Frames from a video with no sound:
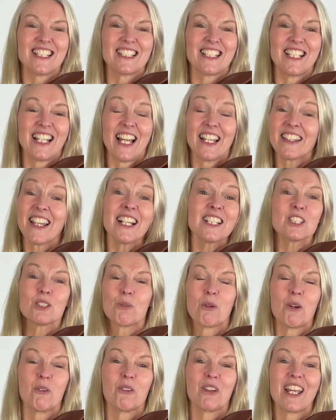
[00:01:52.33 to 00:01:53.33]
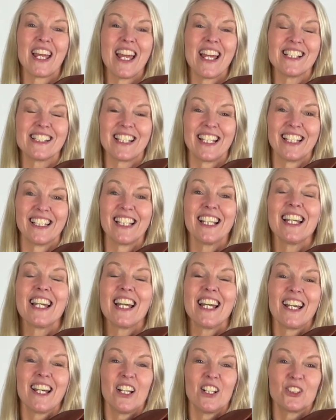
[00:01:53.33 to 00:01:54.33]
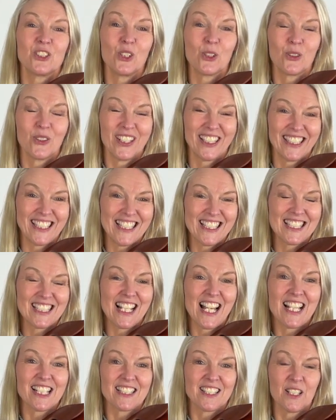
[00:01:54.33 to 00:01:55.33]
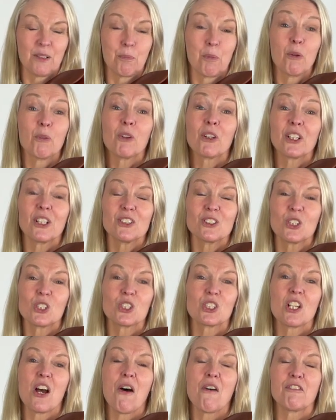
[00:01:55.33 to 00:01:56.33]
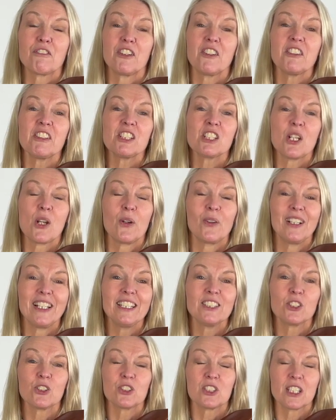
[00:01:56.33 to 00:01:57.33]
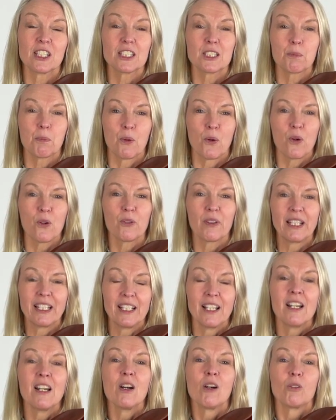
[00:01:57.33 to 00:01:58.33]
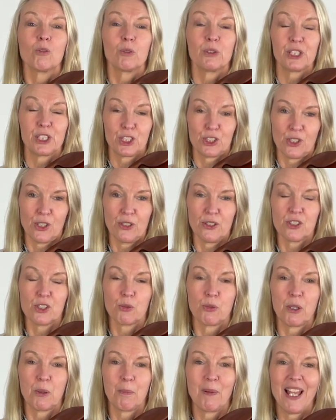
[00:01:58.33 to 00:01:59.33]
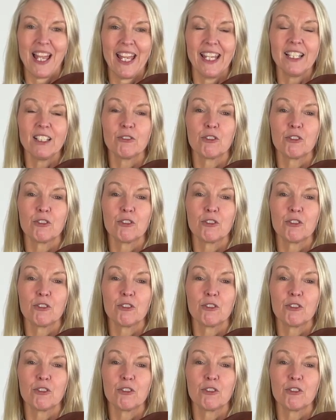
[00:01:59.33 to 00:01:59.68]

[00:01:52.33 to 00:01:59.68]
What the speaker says: And that's where we're heading during this lesson, but we're going to start very slowly, just exploring which notes we're playing.